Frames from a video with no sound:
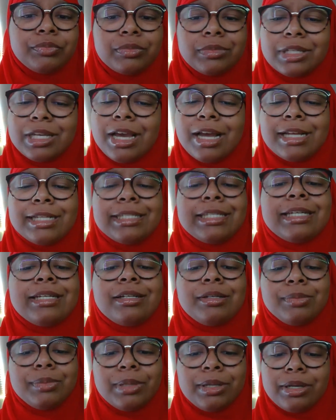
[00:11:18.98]
content
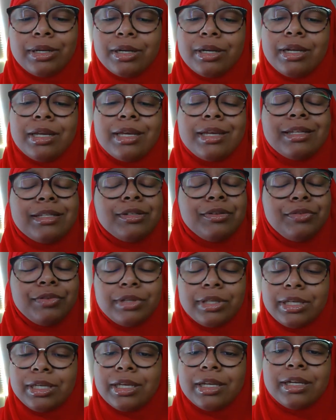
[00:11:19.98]
up there to
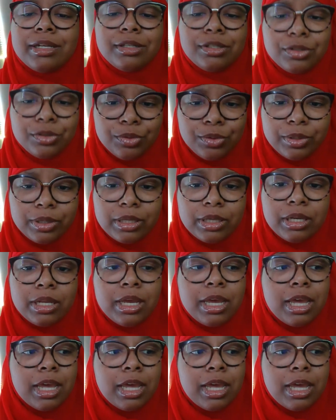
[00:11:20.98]
really get into it.